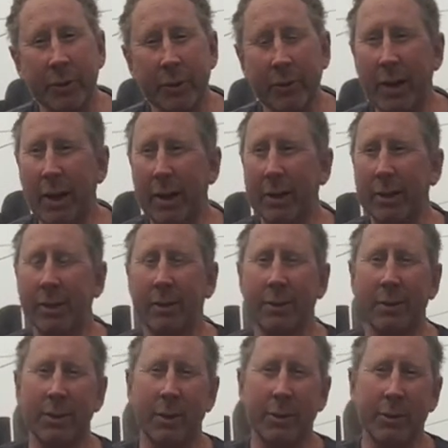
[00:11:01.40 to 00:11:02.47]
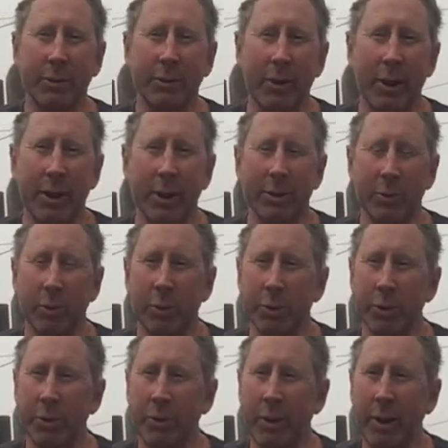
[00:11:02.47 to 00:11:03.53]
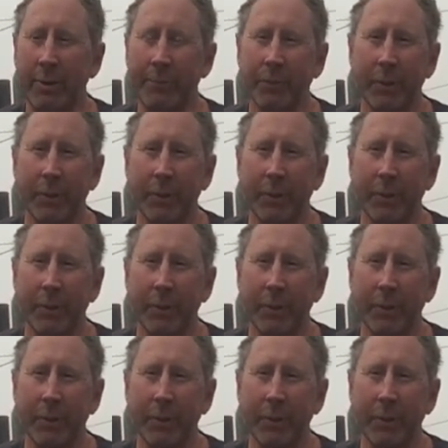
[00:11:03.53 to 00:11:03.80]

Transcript: of that, the sun's rays will strike